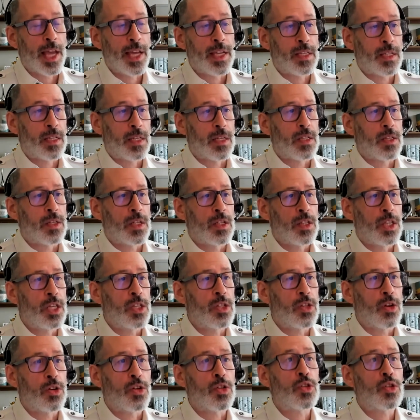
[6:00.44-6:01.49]
slices.
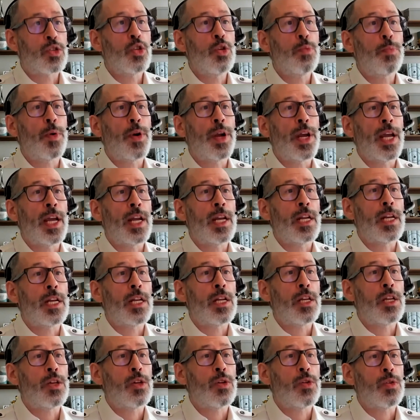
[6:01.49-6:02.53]
These are super handy
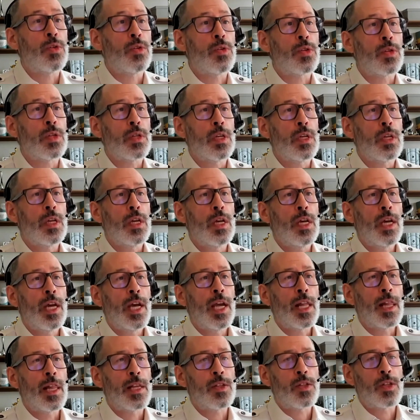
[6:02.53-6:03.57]
to use.
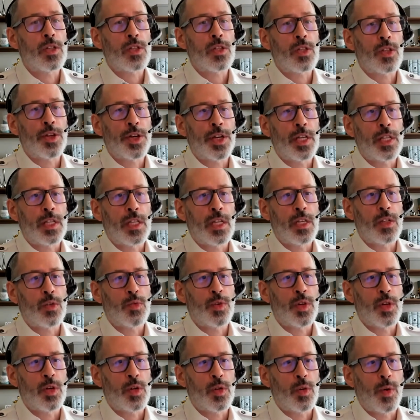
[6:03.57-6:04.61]
Let's just look at
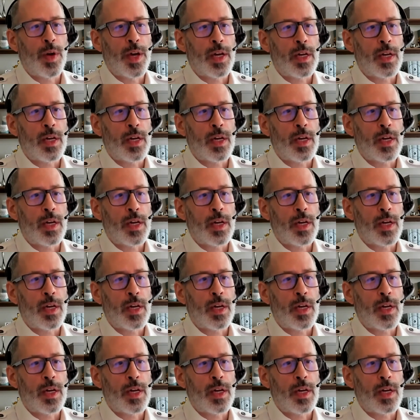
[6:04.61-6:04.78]
these real